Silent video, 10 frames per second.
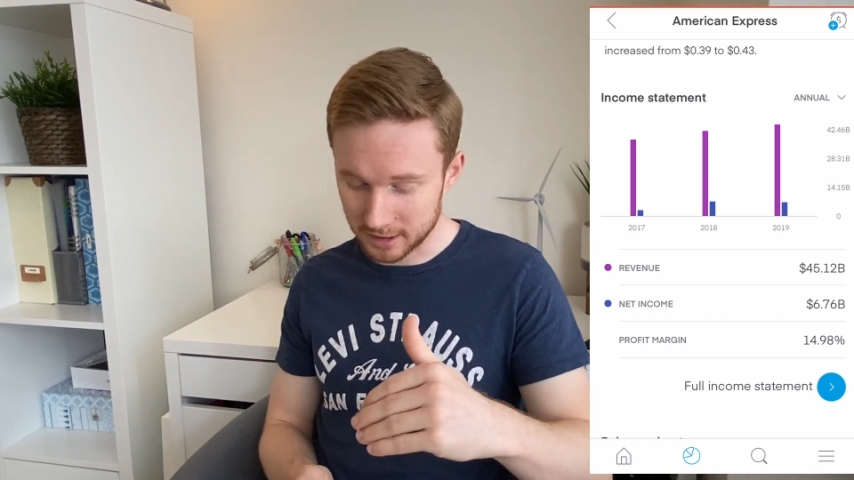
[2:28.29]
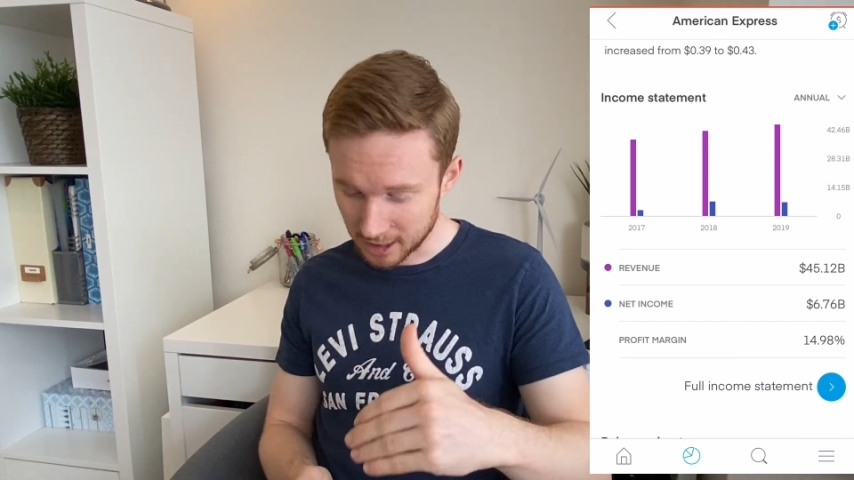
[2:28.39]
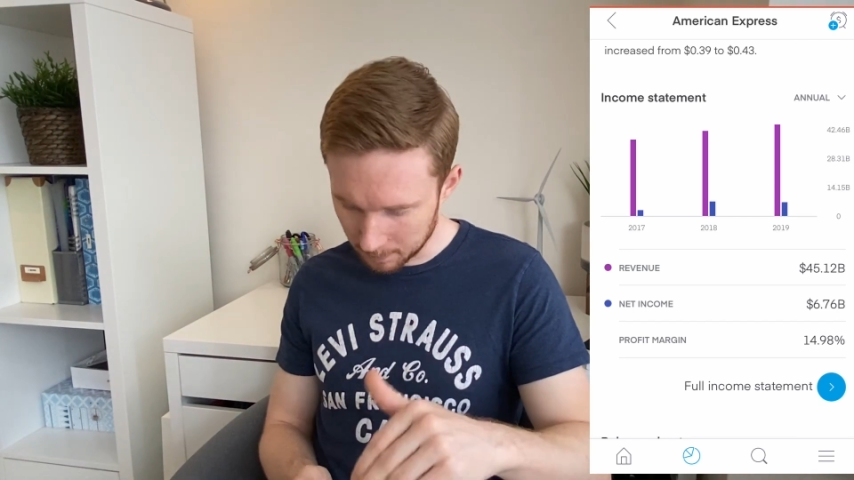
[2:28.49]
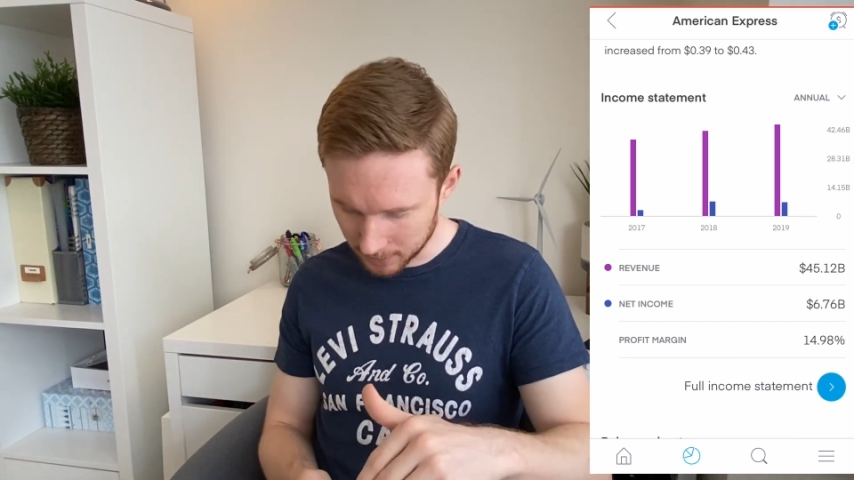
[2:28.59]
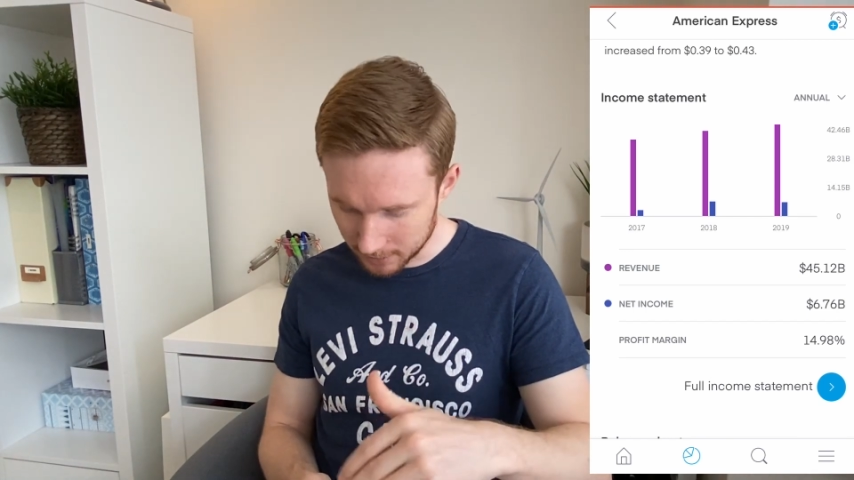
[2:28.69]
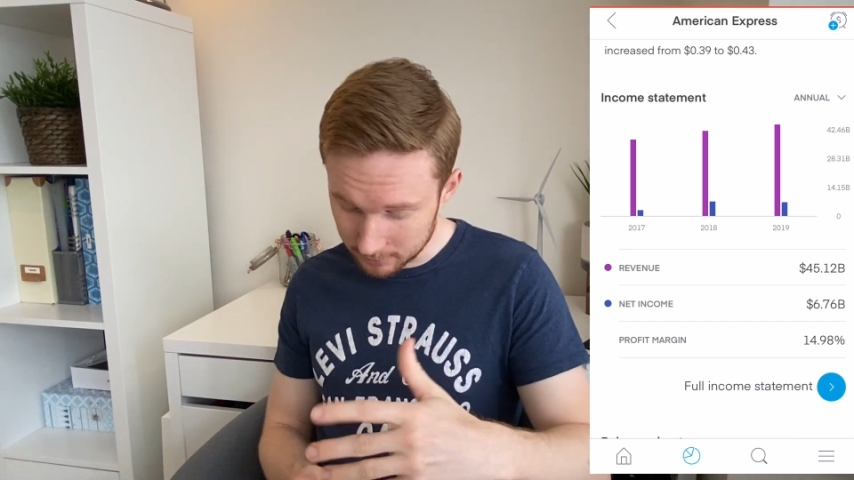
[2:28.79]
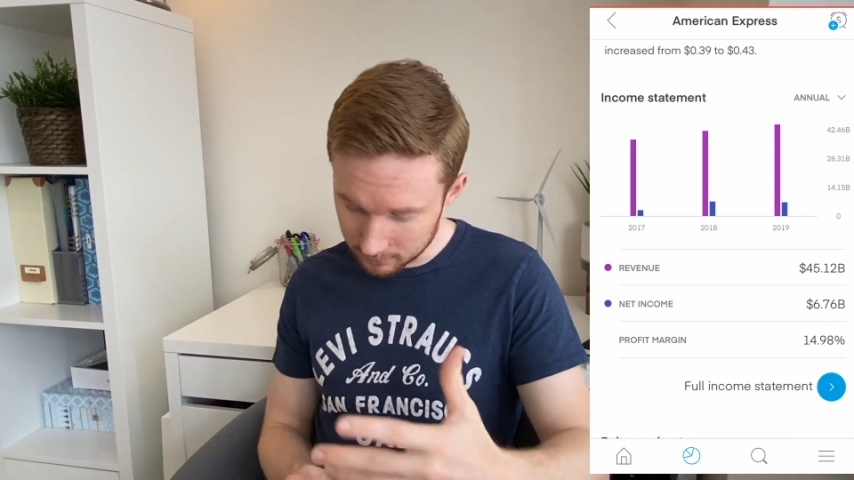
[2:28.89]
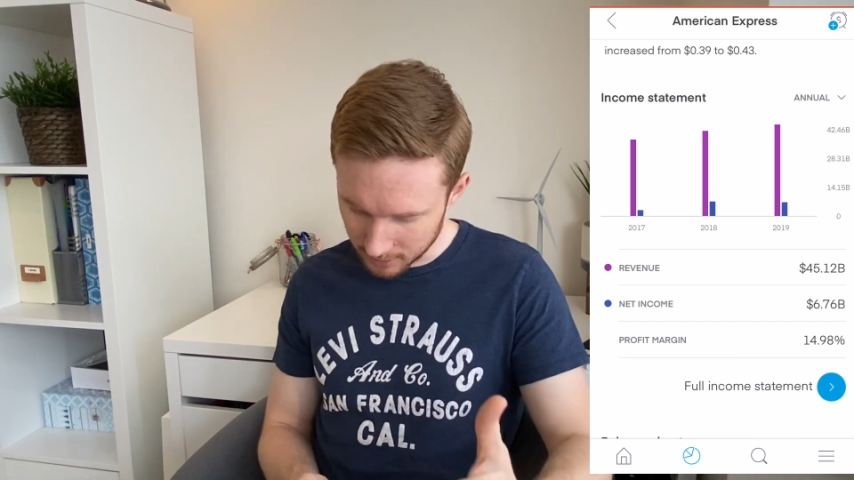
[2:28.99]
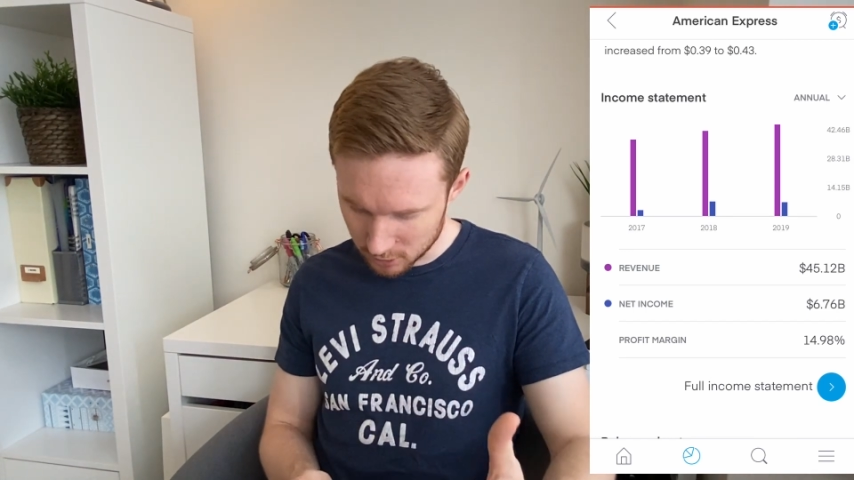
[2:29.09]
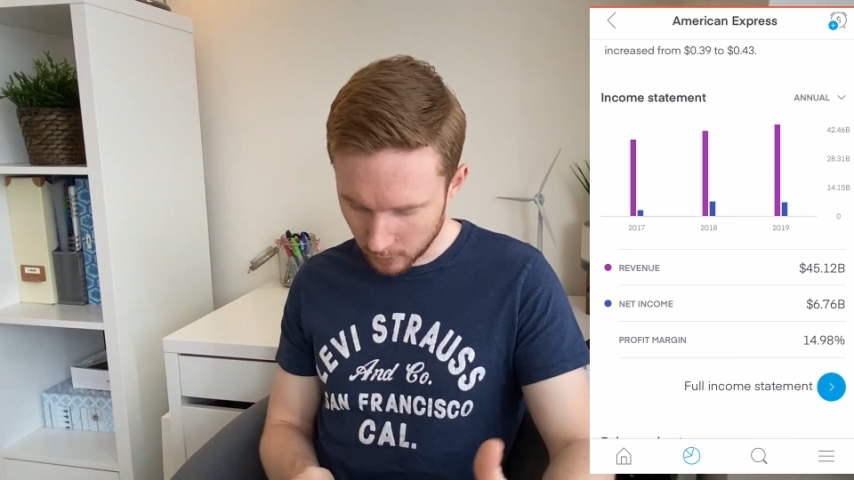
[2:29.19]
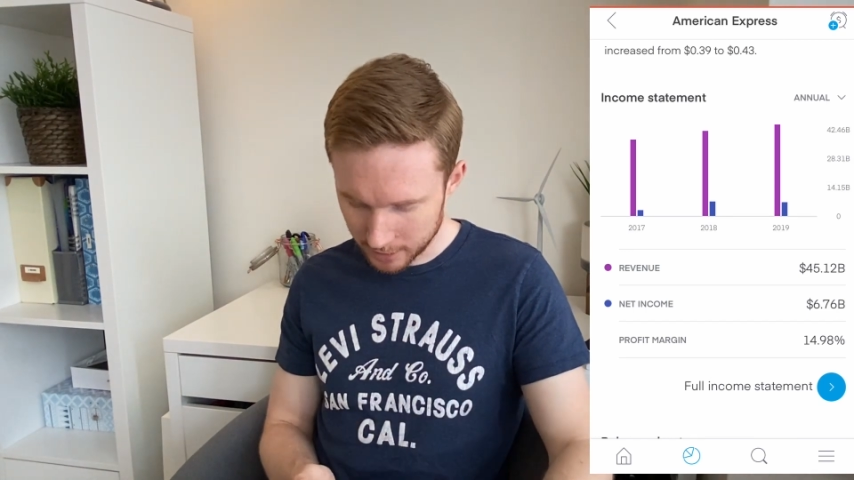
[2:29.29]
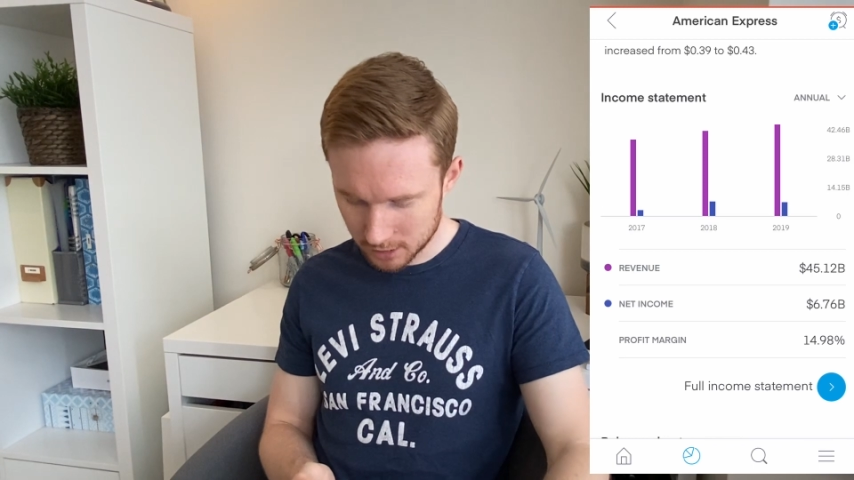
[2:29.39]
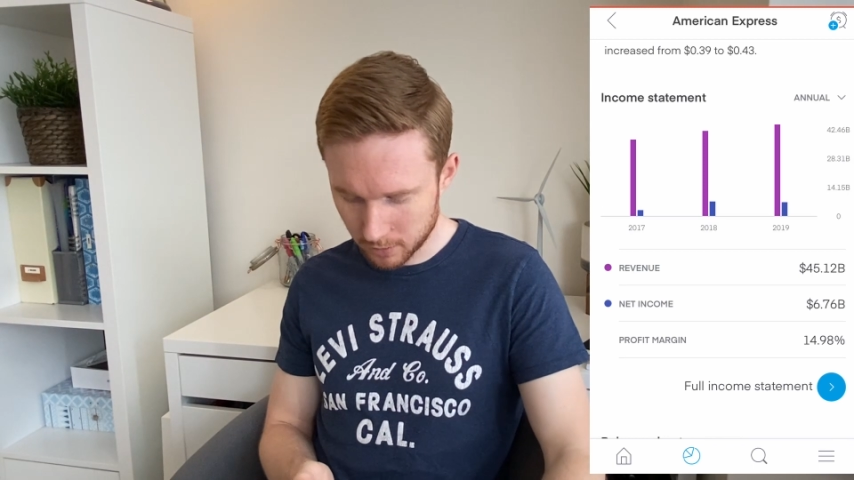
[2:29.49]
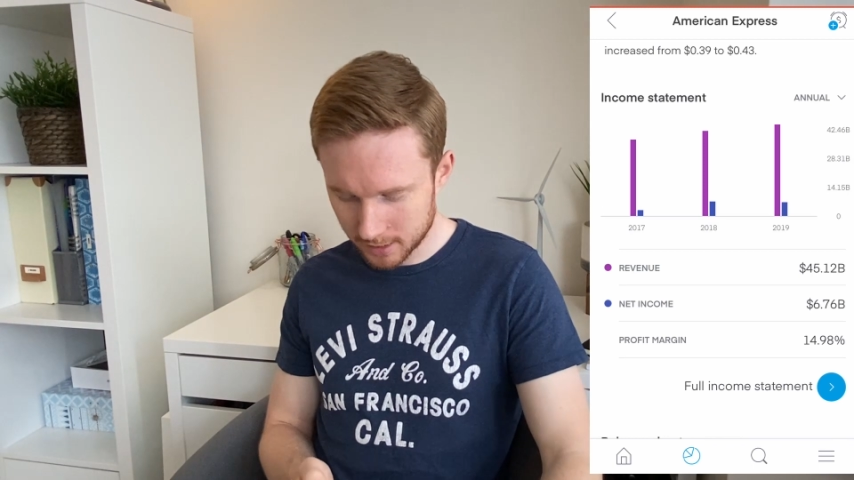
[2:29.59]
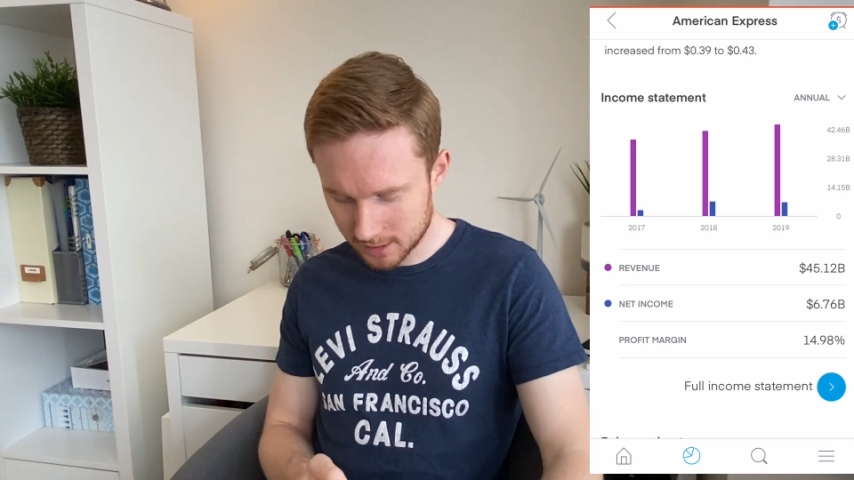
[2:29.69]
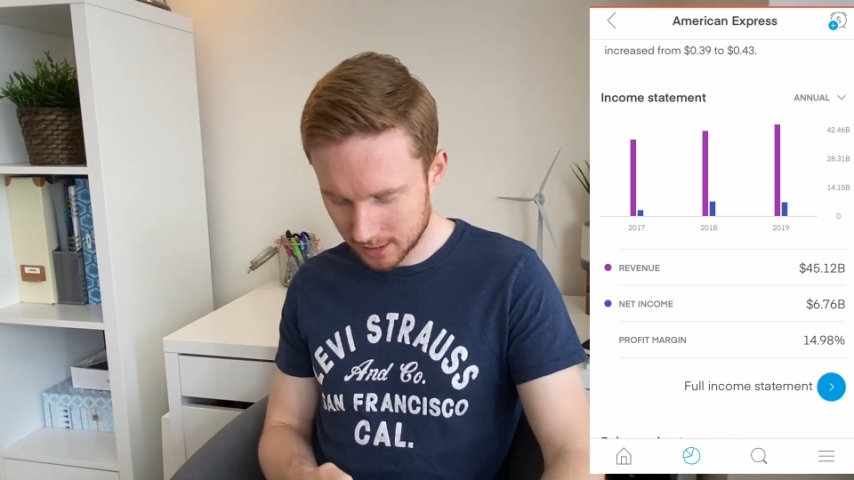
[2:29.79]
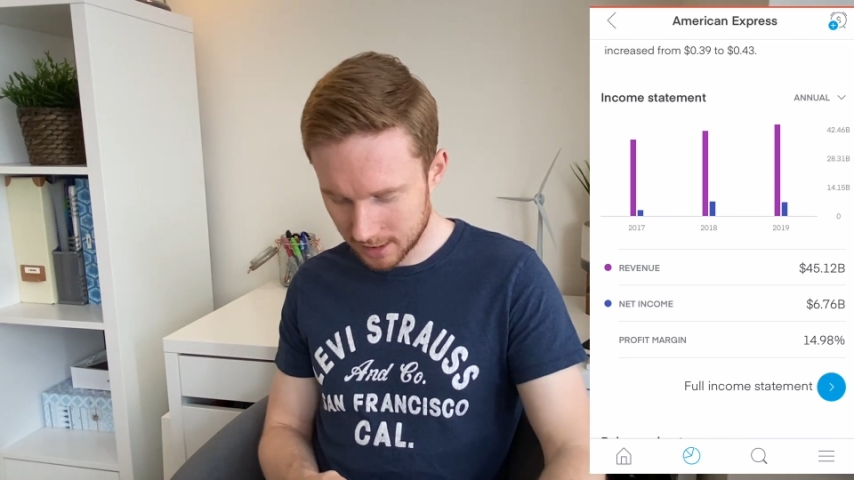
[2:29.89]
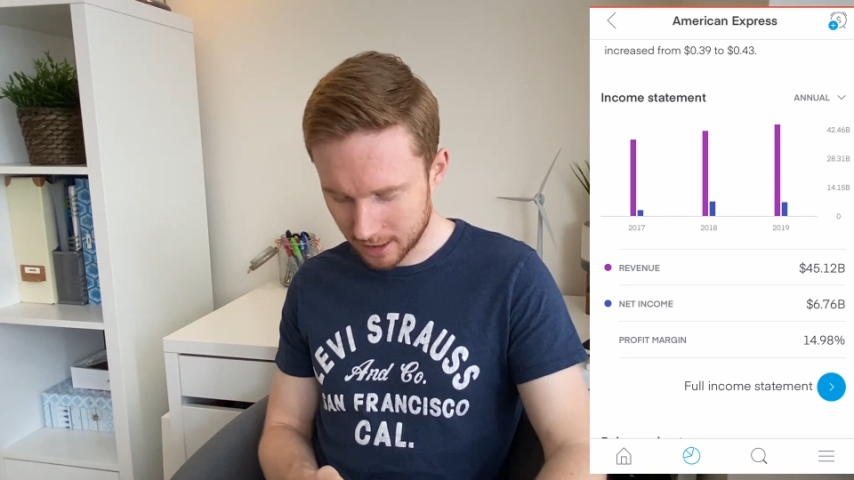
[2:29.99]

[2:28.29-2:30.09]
dipping in 2020,